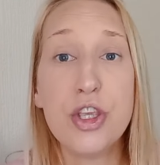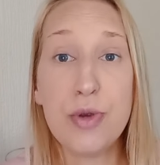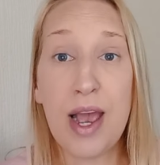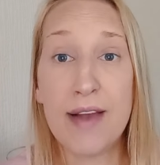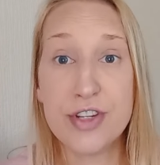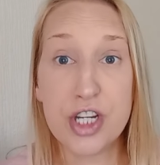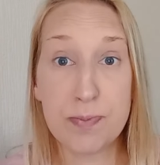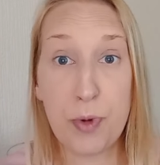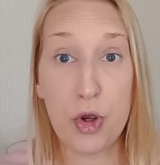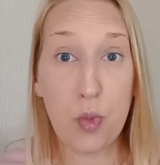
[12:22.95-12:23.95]
You have to
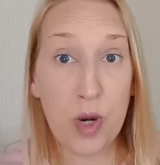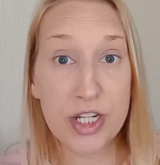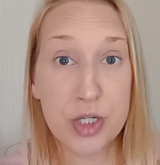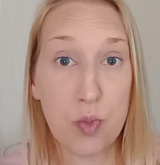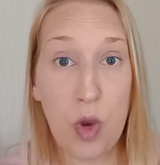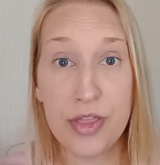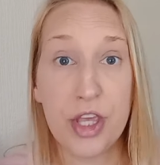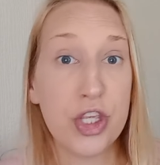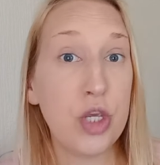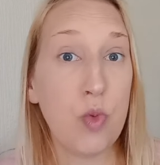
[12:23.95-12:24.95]
just book which one
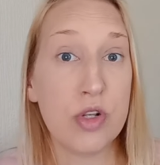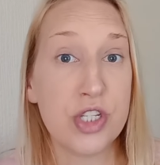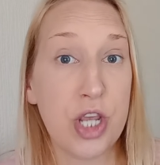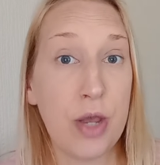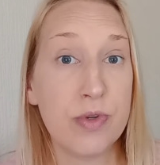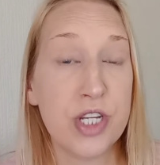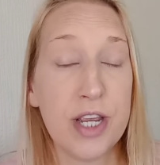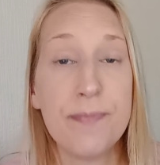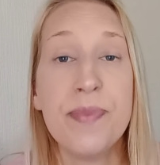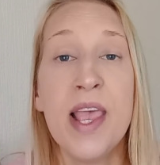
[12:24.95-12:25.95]
that you want to go to.